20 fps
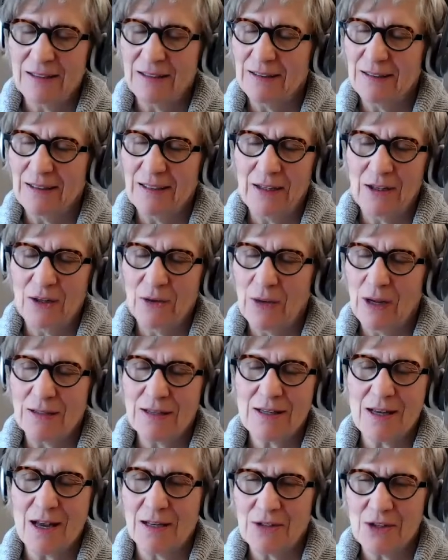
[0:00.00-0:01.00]
you know,
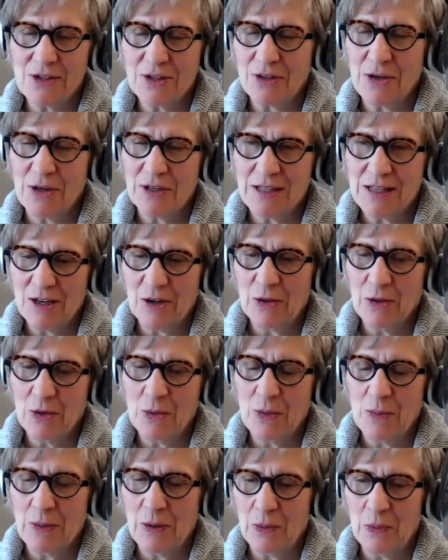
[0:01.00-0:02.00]
I just going to tell you
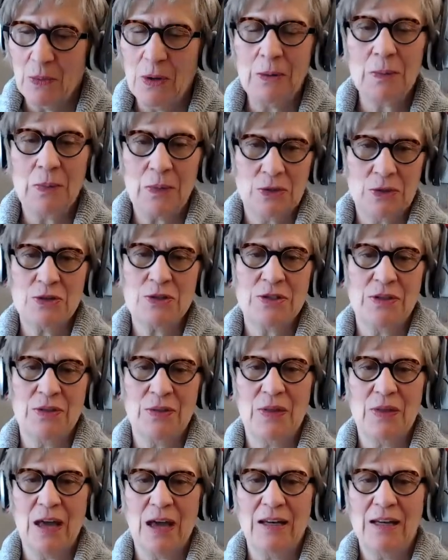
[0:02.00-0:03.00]
about one
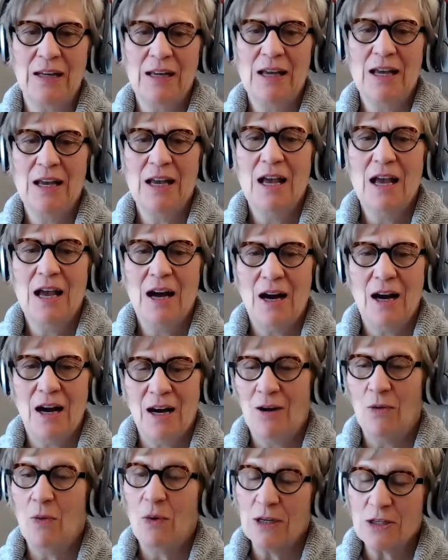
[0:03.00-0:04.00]
person that
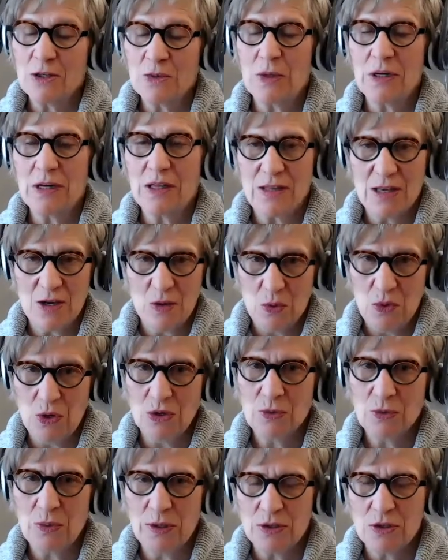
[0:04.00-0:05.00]
was one of the
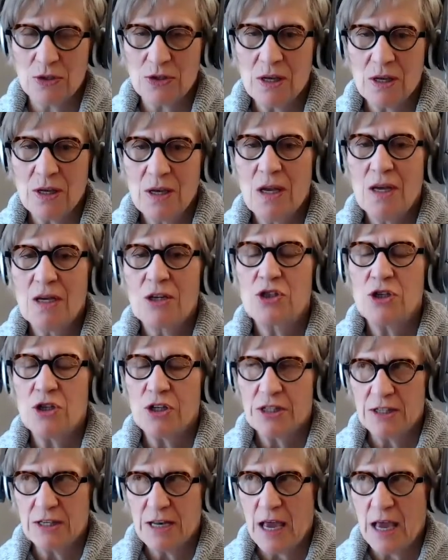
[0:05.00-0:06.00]
award winners.
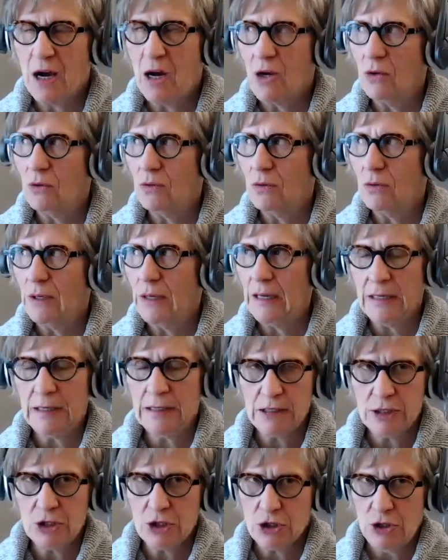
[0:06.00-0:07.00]
She's now
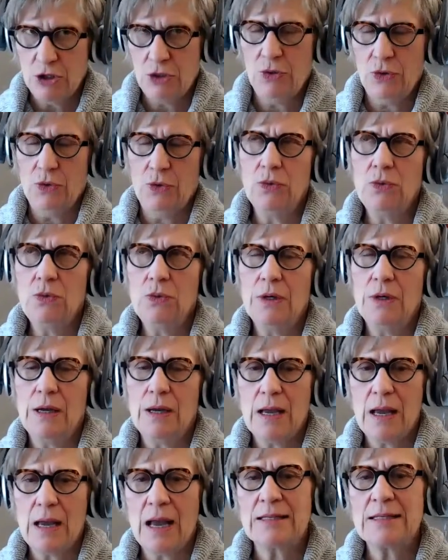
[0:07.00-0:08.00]
82.
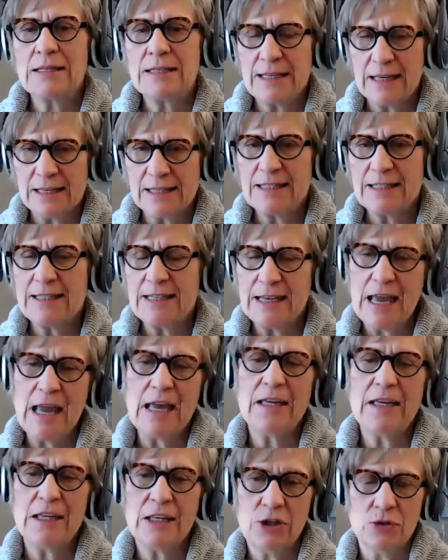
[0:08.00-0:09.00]
At
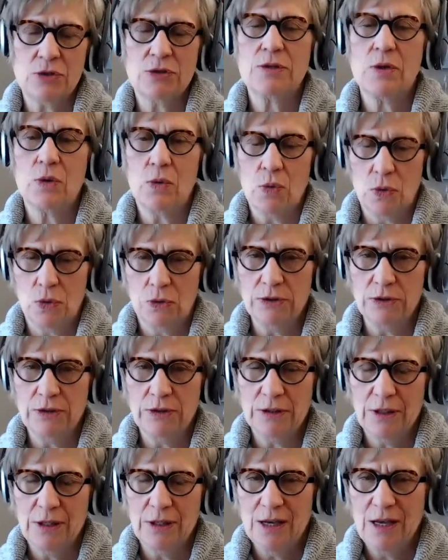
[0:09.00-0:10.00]
68 years old,
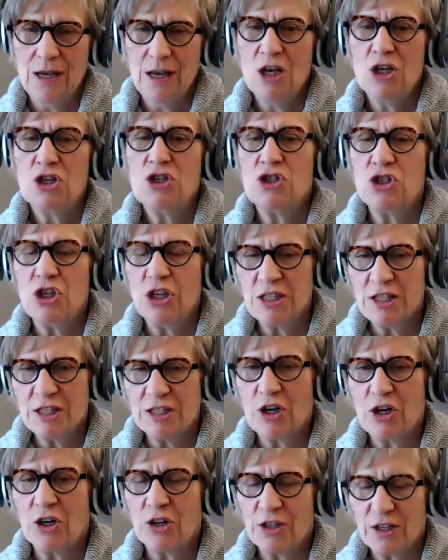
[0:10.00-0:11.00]
she
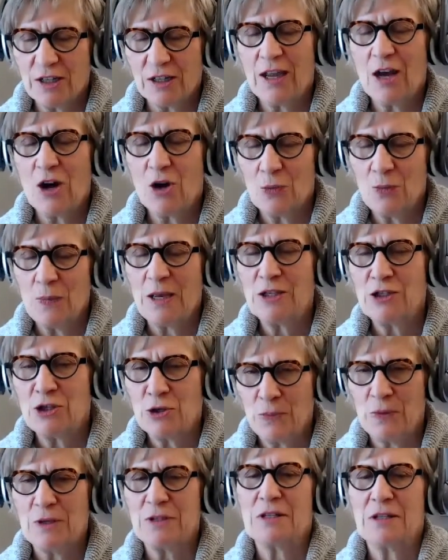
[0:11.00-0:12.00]
started a
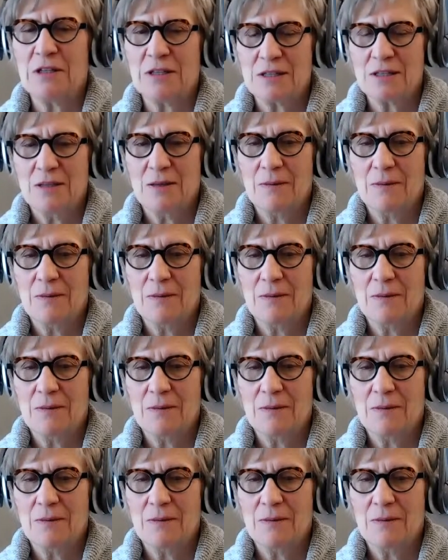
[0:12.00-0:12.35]
cloud-based business.